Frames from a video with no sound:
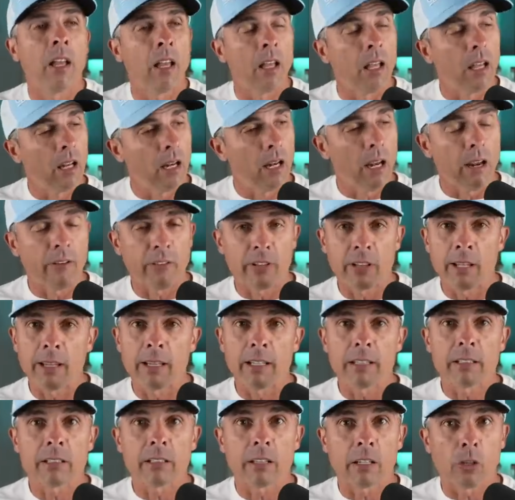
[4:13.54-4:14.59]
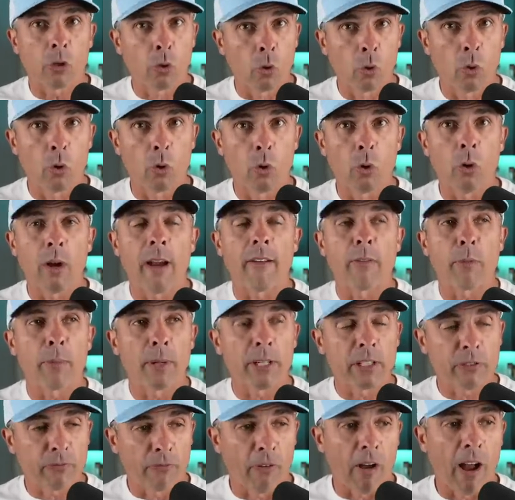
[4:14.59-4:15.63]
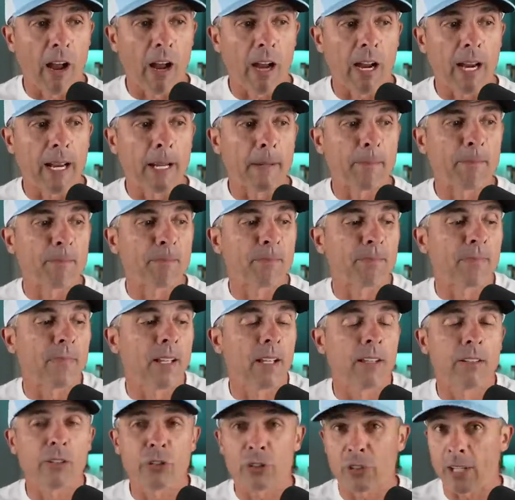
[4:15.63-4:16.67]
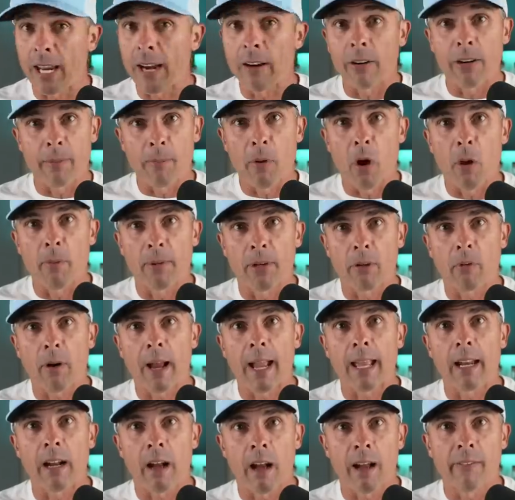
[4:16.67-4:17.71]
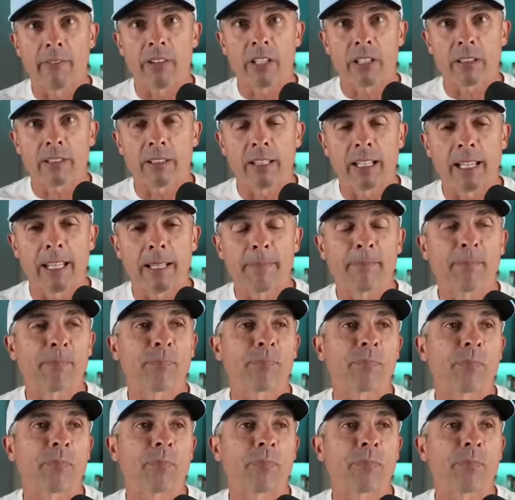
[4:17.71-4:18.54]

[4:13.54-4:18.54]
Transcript: and everything's cool. Everybody's fine. Scary moment, right? Obviously,